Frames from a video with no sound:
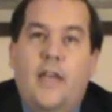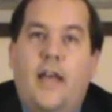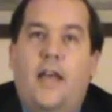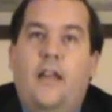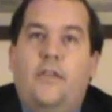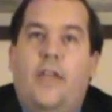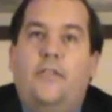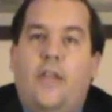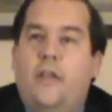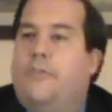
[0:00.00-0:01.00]
And
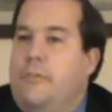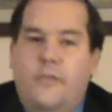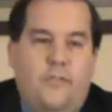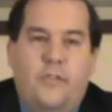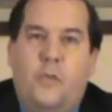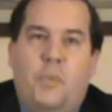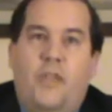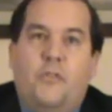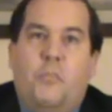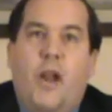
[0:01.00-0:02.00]
he tells them, this is just a
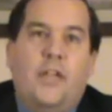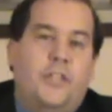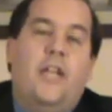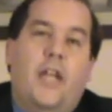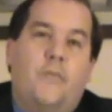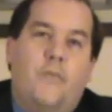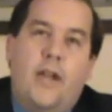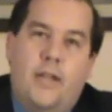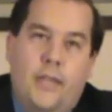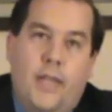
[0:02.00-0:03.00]
piece of brass. You need to get
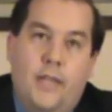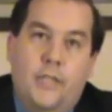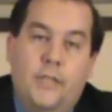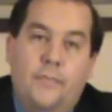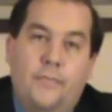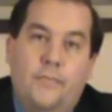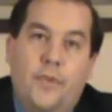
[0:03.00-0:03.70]
rid of this.